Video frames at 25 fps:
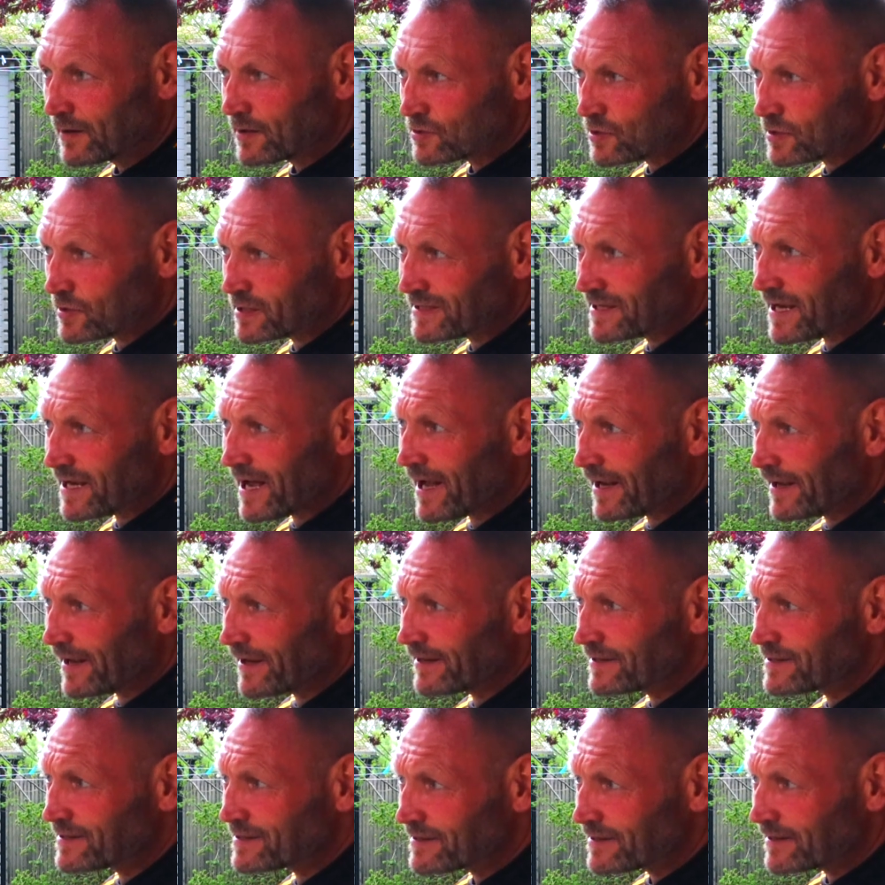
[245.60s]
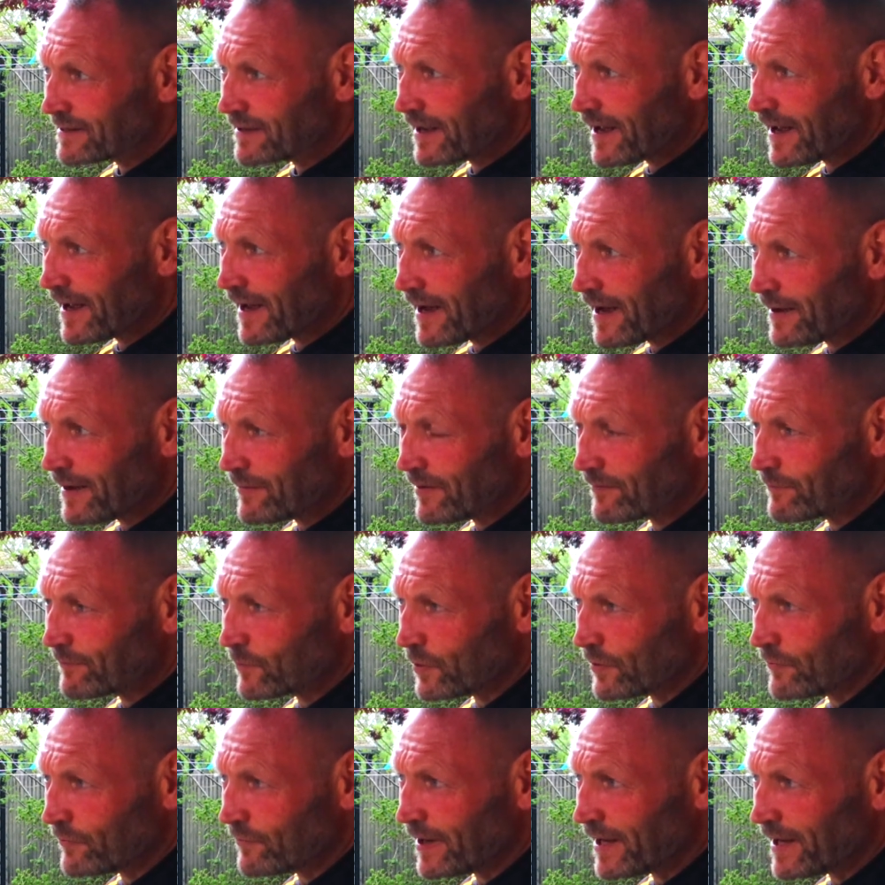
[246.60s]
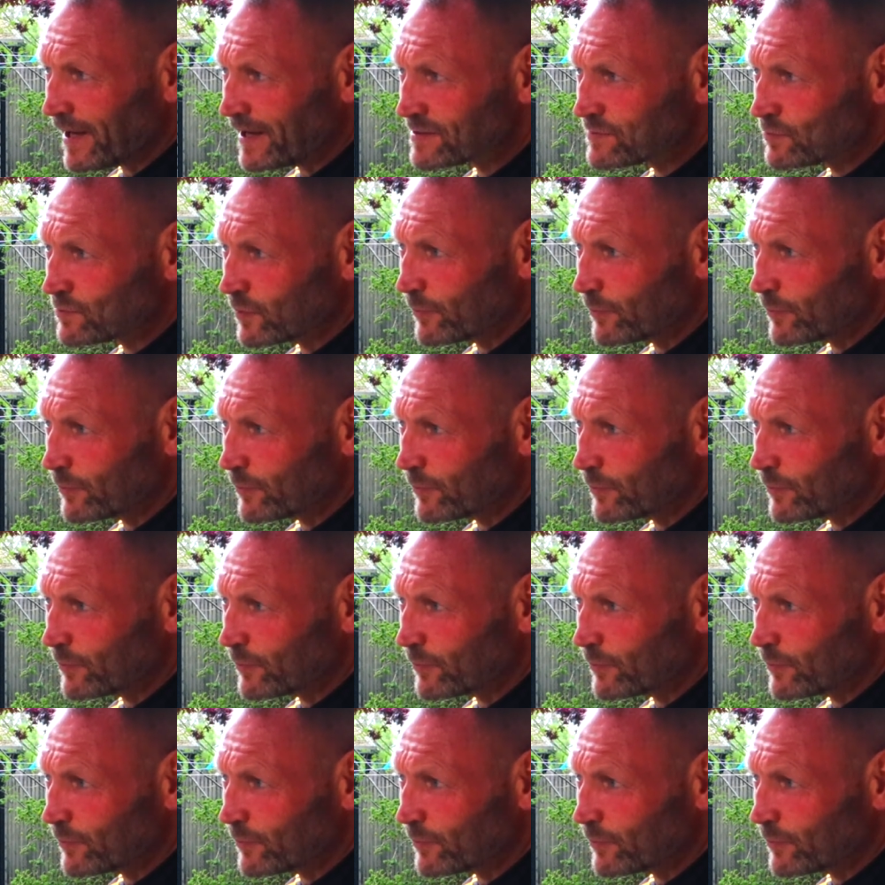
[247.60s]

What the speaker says: So the target of money raised